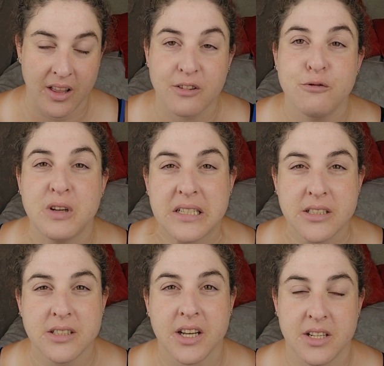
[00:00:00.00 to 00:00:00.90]

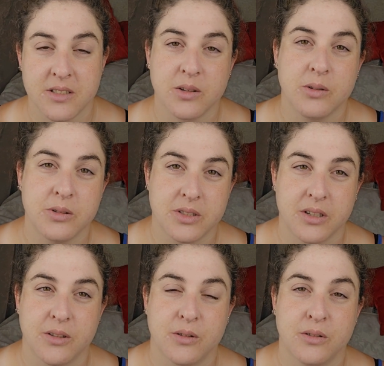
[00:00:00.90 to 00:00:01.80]
Wil is
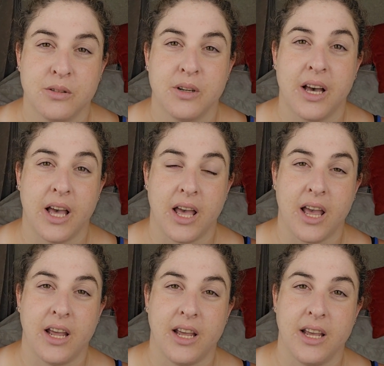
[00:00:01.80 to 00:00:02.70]
also
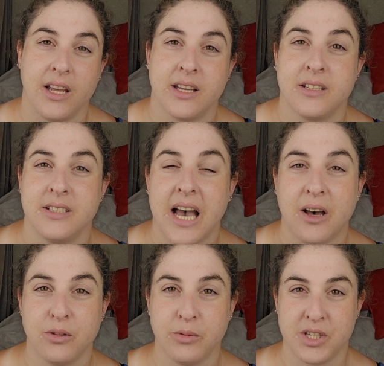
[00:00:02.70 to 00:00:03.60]
a
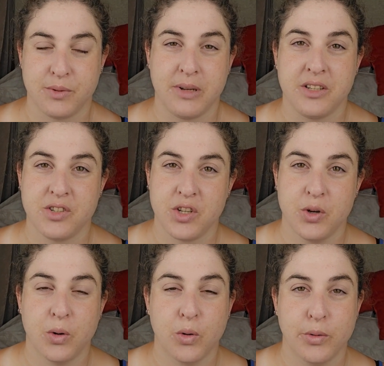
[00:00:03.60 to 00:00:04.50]
noun, which means
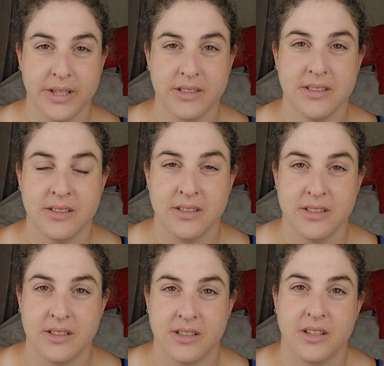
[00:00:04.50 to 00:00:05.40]
your will.
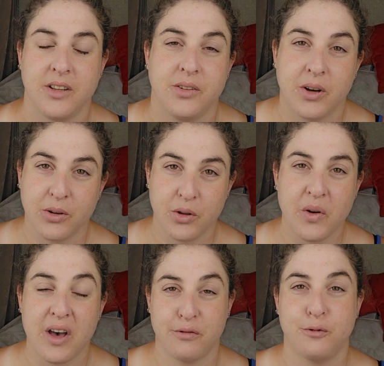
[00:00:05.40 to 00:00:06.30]
You know, you
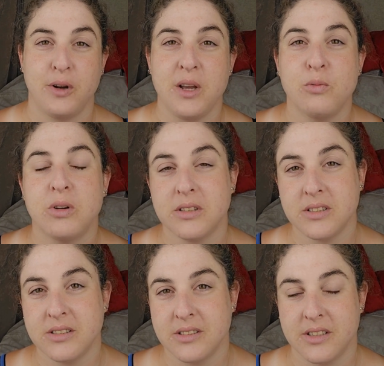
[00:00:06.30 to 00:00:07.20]
have free will.
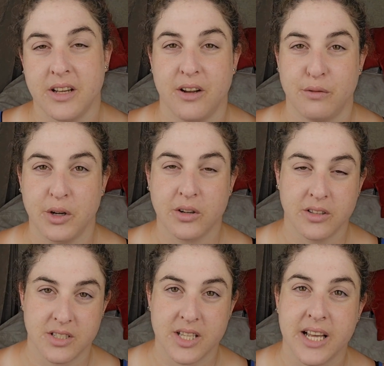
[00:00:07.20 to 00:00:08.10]
In
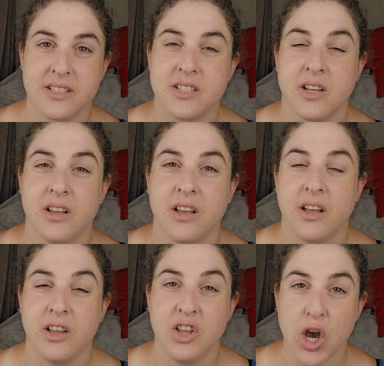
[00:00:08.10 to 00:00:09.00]
Afrikaans, that's
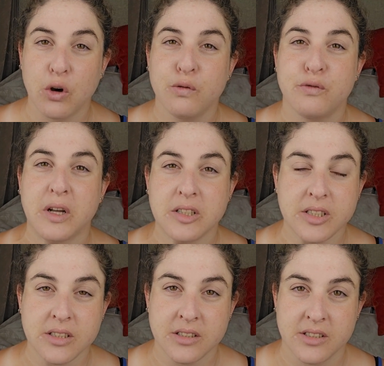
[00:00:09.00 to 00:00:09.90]
jou wil.